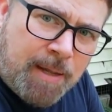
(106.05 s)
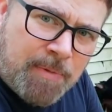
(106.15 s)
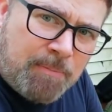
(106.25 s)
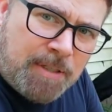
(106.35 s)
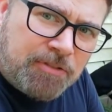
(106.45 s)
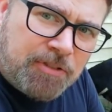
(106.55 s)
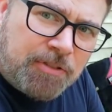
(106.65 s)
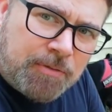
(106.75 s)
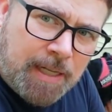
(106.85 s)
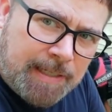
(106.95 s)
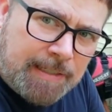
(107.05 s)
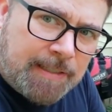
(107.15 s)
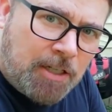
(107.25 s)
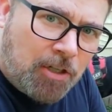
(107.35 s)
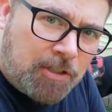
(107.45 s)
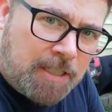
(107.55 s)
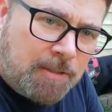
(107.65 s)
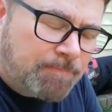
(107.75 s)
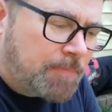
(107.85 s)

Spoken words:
I mean business. I need to talk to him.